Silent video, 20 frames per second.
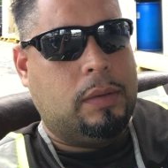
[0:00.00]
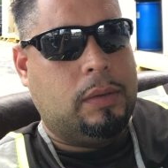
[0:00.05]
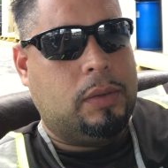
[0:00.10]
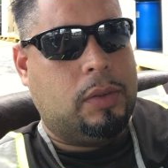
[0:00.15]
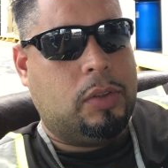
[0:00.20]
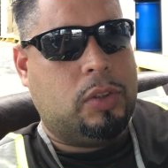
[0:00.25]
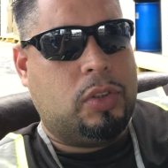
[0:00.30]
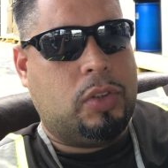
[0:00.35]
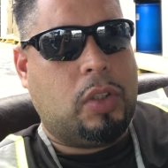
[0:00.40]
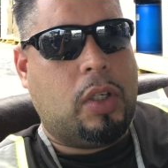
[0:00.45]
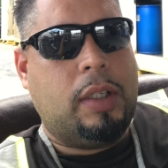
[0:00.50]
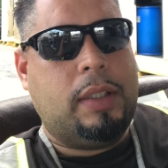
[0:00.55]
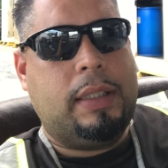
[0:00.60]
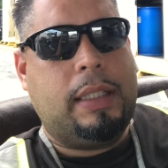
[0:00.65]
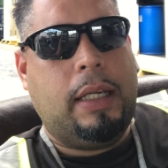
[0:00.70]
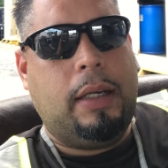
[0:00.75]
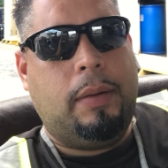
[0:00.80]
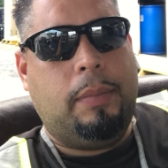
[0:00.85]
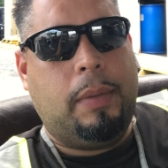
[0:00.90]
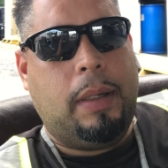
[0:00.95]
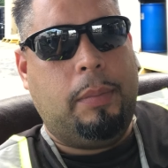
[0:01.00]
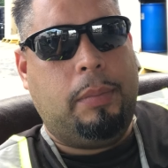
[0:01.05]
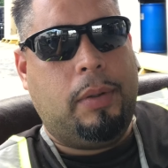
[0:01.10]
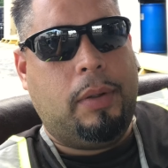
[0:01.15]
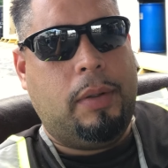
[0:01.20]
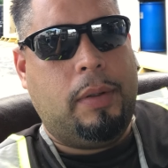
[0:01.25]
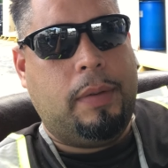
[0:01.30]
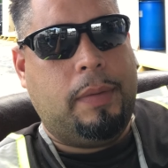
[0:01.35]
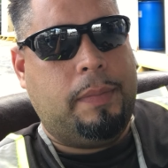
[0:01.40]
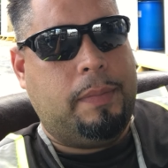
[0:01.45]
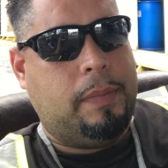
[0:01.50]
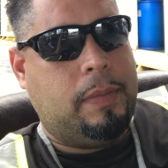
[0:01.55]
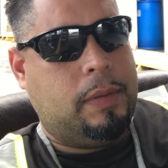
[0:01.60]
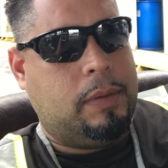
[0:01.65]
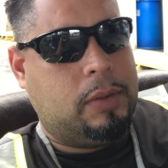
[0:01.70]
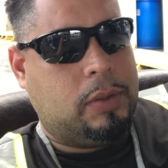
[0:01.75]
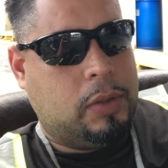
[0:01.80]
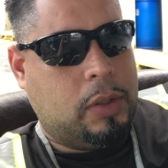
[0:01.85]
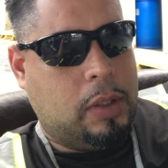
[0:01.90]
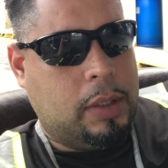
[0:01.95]
So start there, my brother.
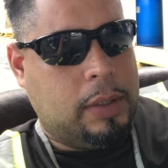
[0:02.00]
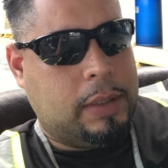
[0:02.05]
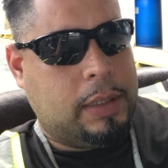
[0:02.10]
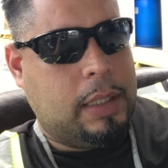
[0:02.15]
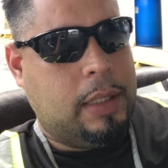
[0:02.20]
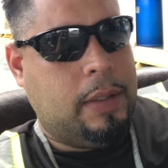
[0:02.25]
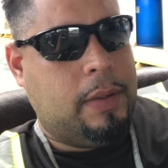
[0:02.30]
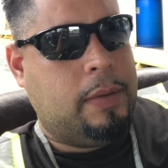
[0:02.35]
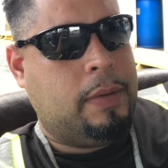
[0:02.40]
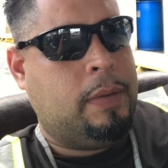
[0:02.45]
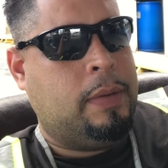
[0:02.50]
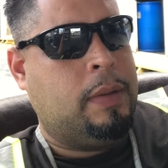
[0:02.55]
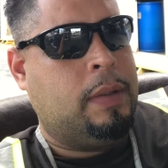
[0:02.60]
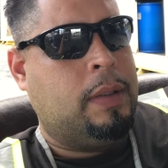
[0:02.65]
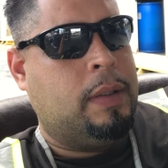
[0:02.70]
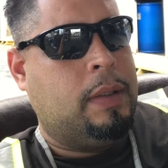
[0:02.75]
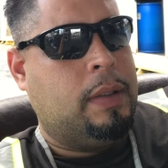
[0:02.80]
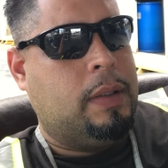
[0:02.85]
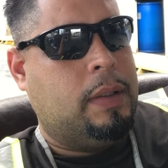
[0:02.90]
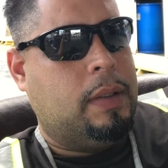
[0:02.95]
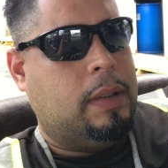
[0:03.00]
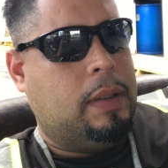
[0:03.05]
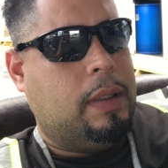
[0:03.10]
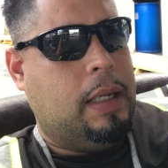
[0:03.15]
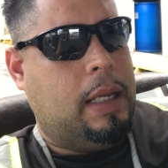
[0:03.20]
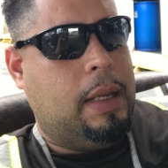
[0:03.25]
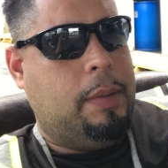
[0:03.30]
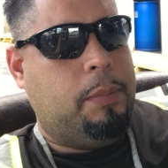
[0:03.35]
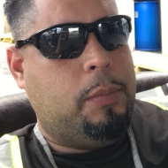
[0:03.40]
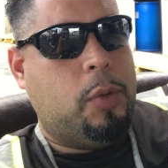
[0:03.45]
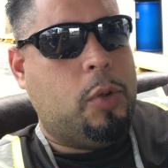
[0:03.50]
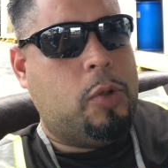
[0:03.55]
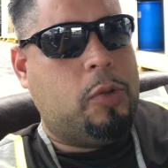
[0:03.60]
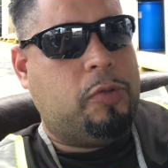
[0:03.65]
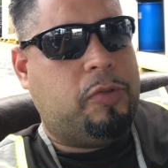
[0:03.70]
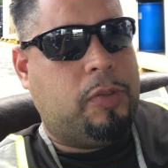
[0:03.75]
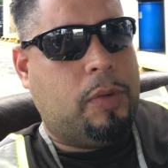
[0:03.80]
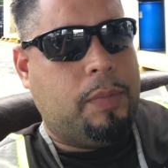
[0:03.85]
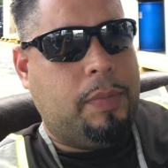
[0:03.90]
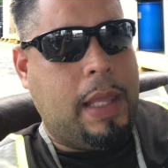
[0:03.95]
Start there and
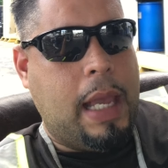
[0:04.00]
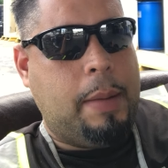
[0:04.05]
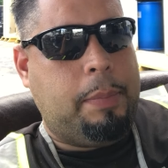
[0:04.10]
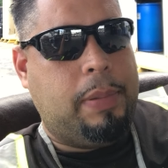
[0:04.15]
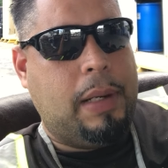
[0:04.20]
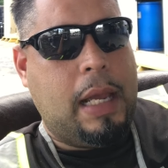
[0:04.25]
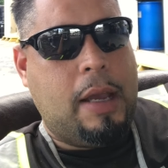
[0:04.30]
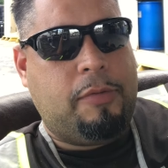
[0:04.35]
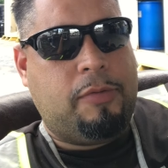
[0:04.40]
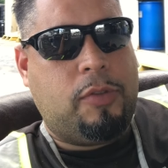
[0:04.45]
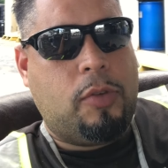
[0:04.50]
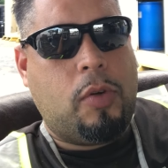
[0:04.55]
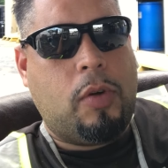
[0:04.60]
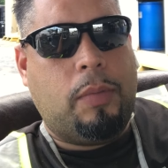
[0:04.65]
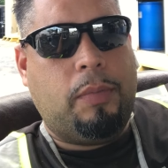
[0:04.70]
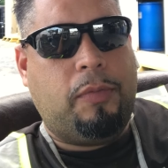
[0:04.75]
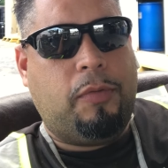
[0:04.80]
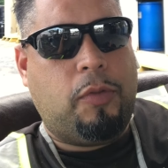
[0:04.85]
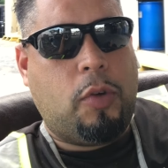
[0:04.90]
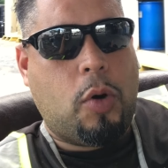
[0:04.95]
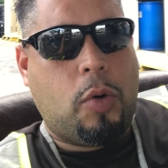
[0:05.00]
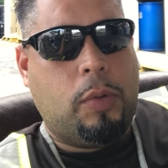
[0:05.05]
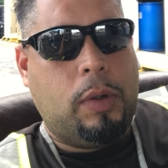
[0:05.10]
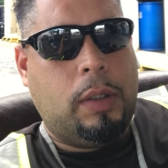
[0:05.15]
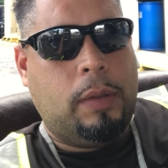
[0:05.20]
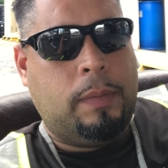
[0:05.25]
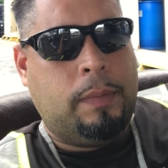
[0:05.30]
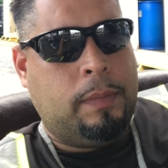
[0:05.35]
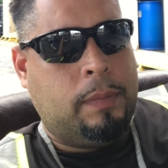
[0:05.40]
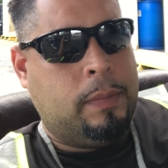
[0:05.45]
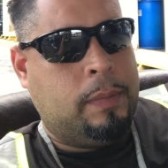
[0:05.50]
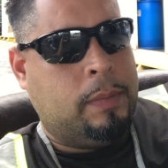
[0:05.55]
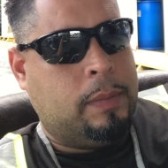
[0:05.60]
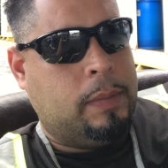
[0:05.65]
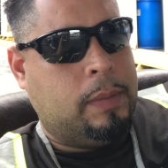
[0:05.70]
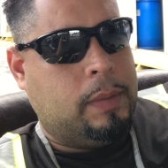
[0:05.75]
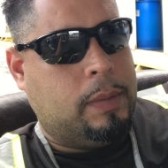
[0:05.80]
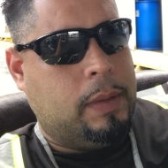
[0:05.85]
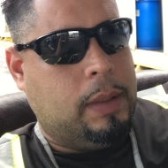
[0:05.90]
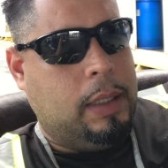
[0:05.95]
move from that platform forward
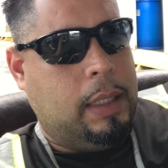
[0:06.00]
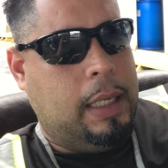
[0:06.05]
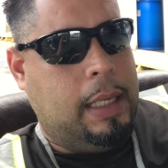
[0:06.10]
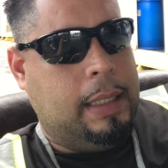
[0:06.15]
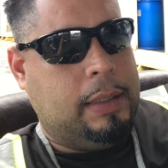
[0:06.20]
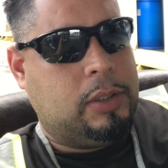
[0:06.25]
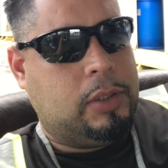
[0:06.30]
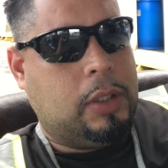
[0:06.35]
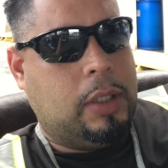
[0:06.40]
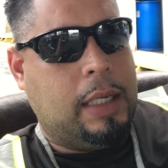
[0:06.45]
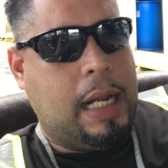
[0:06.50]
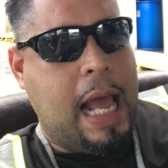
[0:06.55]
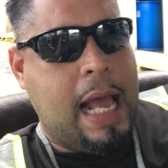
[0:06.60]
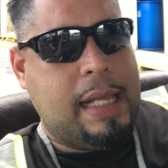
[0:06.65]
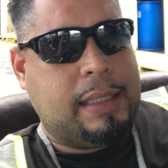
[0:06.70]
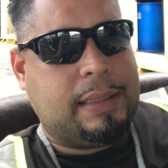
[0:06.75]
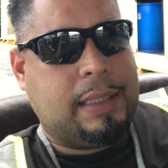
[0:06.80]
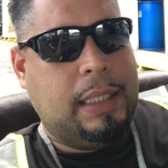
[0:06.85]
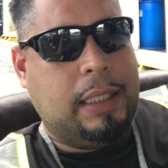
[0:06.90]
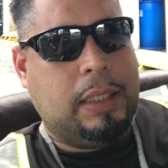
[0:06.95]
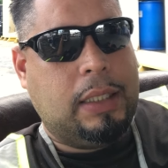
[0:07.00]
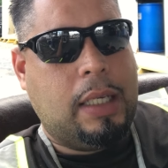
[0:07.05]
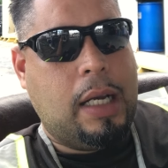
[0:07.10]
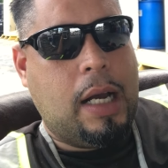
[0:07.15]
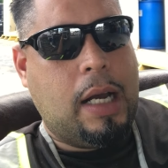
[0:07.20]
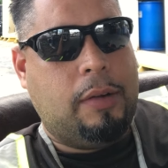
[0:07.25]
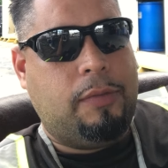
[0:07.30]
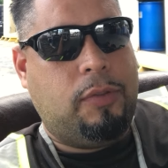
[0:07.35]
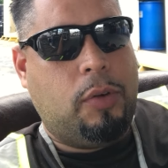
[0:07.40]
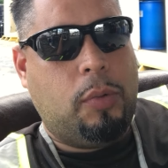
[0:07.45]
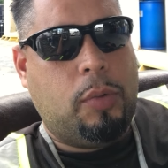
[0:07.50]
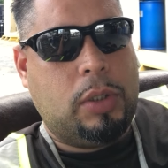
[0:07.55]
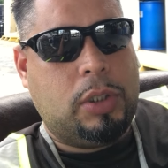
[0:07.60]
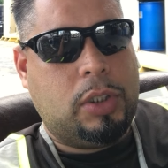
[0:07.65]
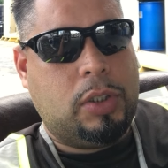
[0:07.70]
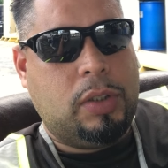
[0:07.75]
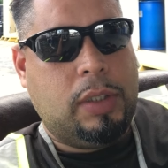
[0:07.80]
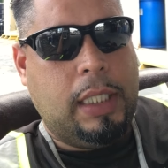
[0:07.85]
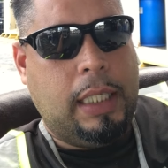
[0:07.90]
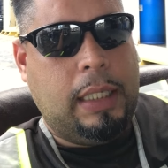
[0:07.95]
and start asking God for
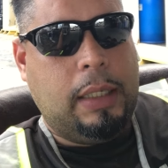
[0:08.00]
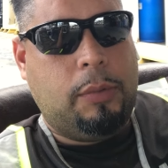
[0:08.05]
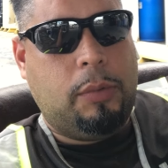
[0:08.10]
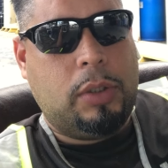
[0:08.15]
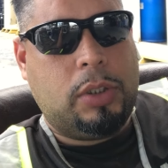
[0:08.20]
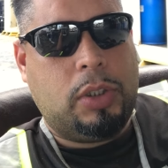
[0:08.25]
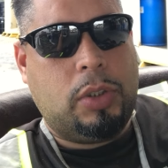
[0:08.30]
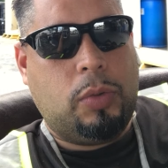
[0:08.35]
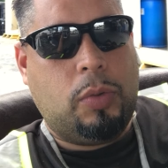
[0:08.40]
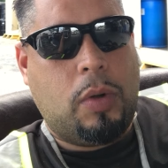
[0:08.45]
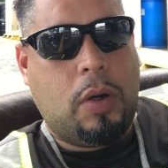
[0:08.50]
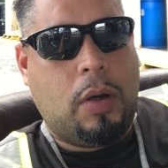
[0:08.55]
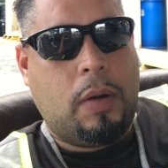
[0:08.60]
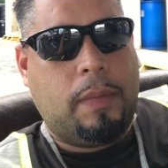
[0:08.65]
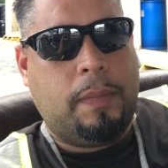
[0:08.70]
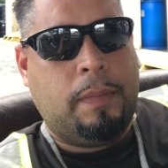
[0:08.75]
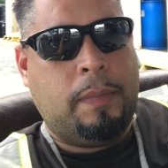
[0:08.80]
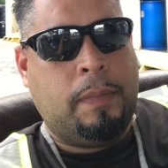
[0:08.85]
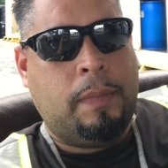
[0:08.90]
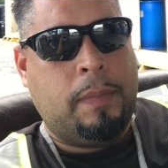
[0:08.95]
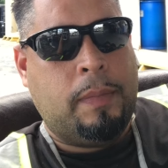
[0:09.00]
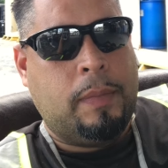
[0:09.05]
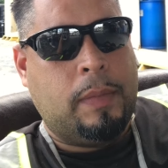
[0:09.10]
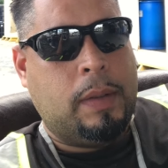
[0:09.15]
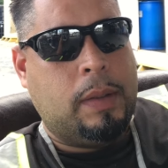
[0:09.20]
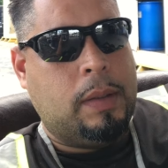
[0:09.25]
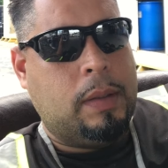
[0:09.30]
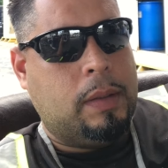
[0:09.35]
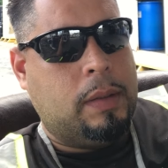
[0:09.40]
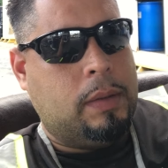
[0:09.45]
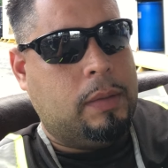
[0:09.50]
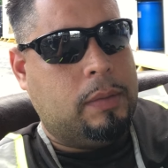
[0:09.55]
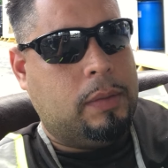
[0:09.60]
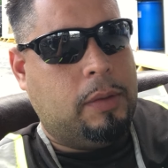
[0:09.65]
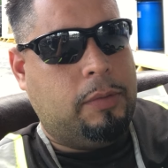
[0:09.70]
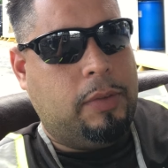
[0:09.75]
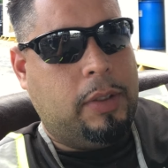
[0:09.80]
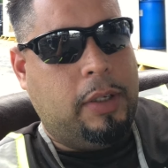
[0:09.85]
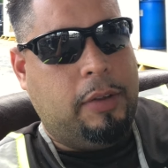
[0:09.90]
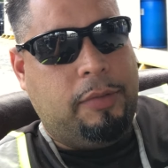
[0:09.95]
what you need and what you want.
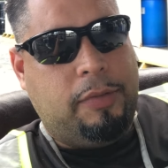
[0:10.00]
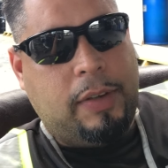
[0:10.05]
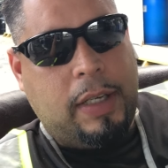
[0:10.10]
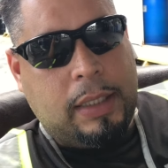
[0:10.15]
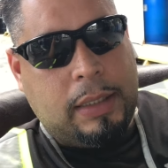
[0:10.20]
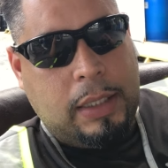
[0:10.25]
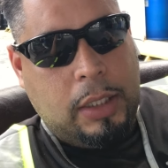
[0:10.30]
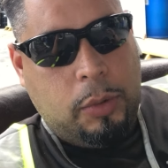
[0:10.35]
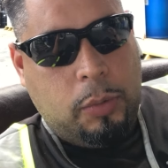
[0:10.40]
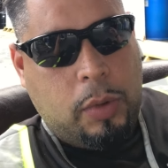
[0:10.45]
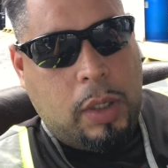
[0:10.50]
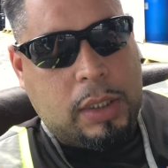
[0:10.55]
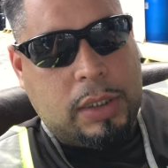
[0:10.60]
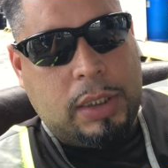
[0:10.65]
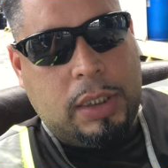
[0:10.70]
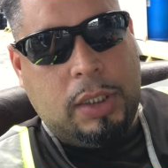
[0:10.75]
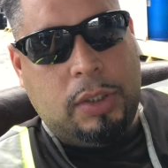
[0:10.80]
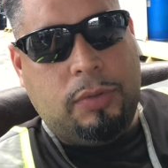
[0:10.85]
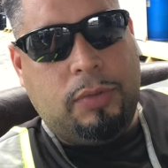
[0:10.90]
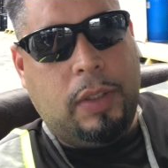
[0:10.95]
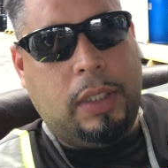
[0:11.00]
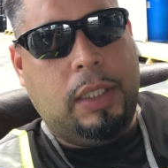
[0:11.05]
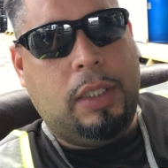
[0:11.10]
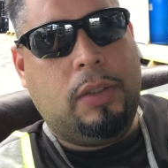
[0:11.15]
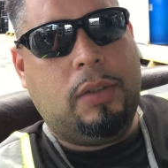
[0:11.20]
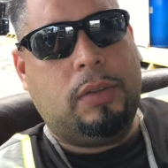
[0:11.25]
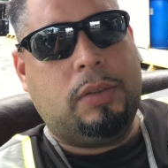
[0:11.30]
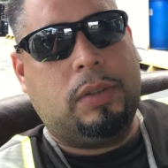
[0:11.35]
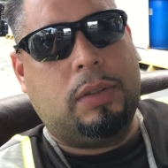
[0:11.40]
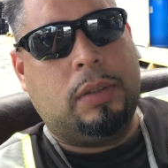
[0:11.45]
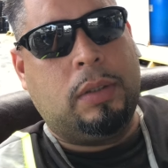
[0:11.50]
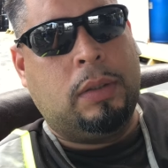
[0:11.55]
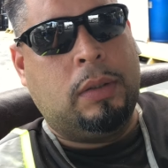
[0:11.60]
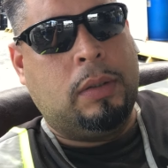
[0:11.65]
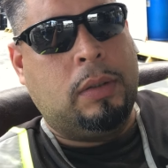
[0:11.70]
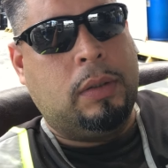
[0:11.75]
The very fact that you watch these videos,